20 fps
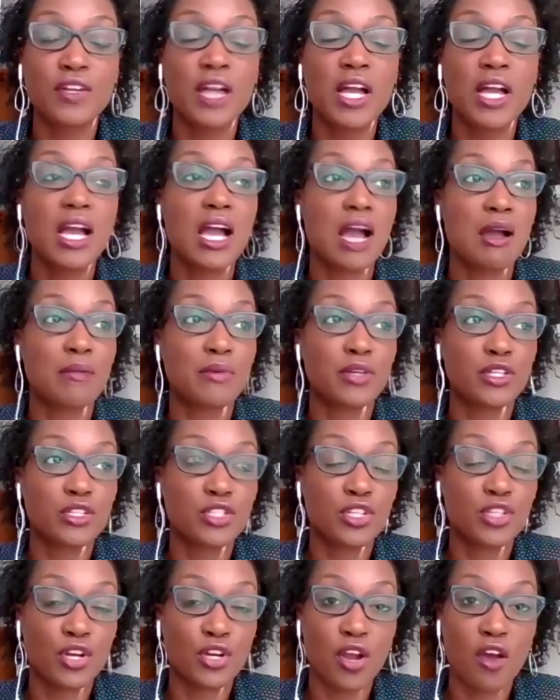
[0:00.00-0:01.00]
Mm-hmm. I'm going to
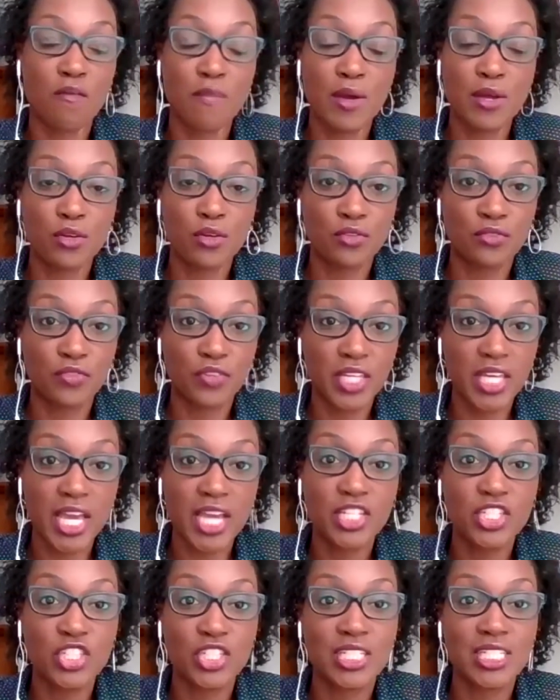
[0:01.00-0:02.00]
turn off my
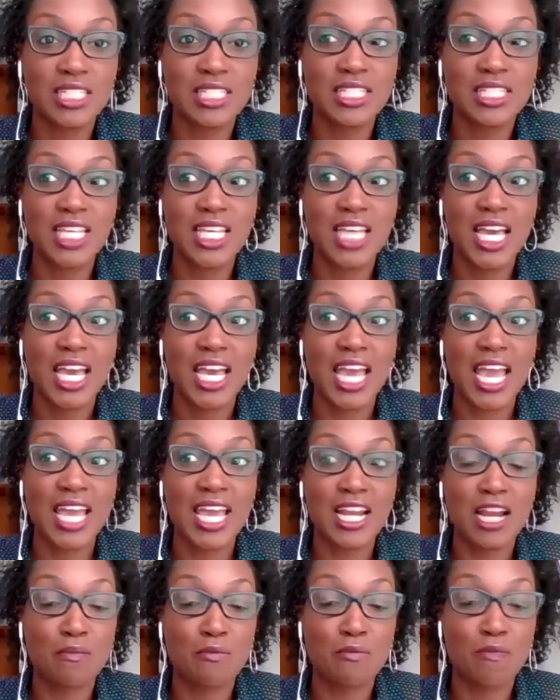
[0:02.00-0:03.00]
notifications,
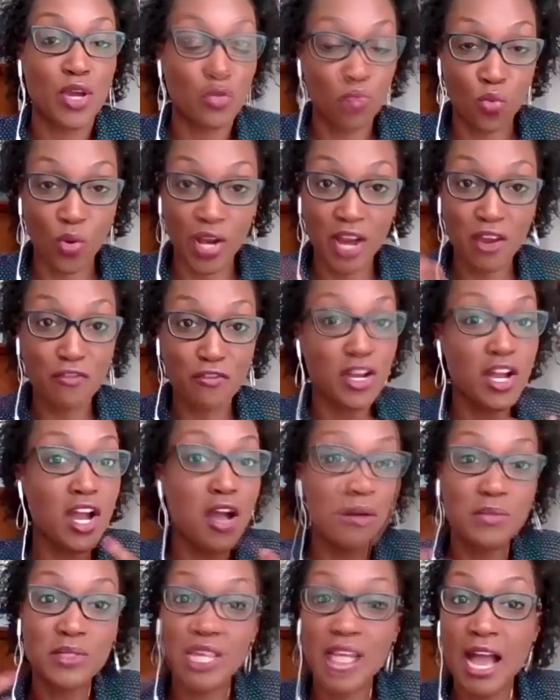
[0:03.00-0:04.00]
and whatever
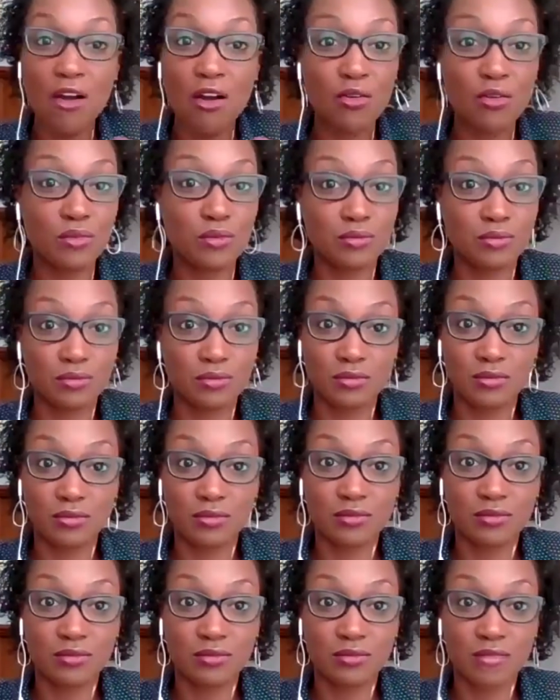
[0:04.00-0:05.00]
comes out,
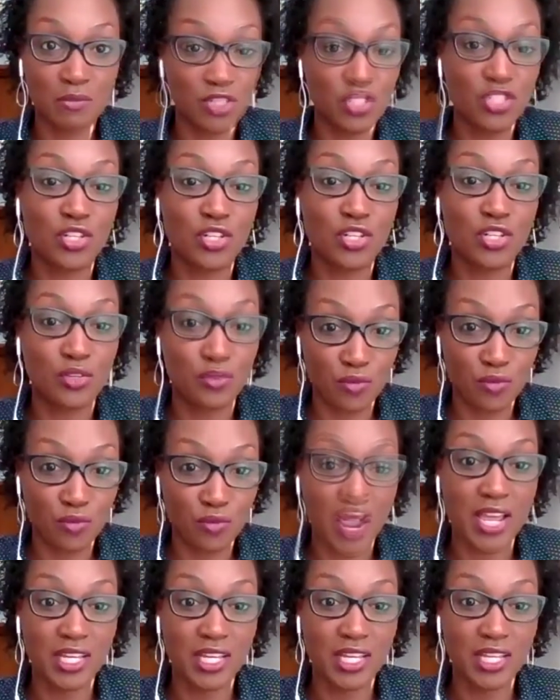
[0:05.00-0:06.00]
I'm just going to
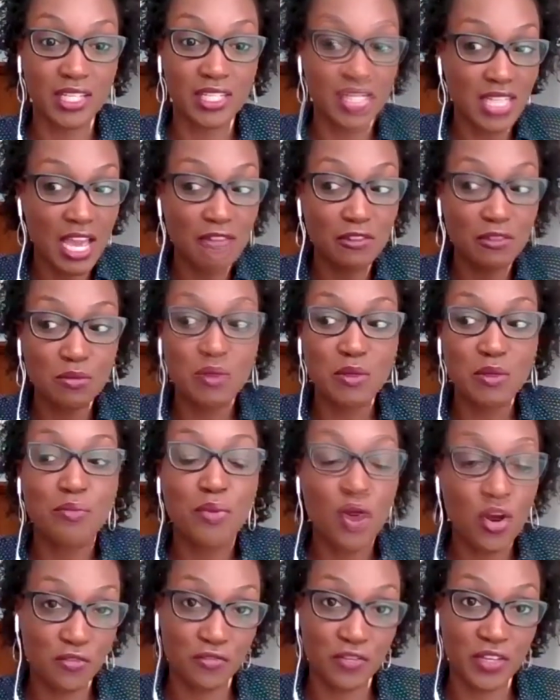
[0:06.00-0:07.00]
write. It doesn't have to be
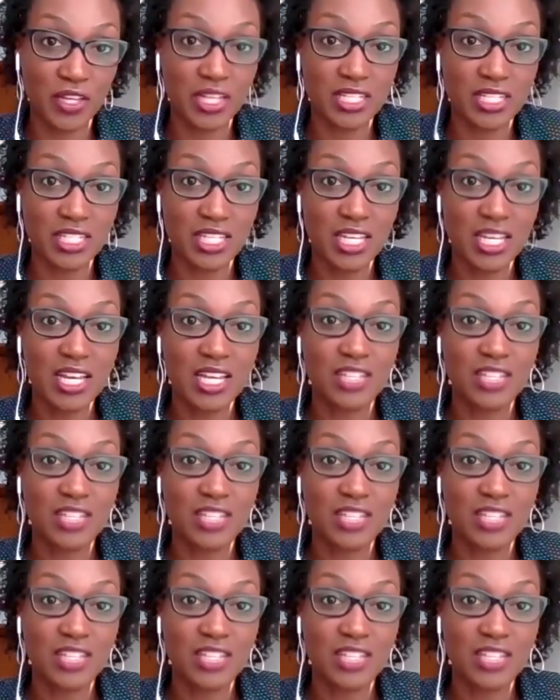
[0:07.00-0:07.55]
perfect.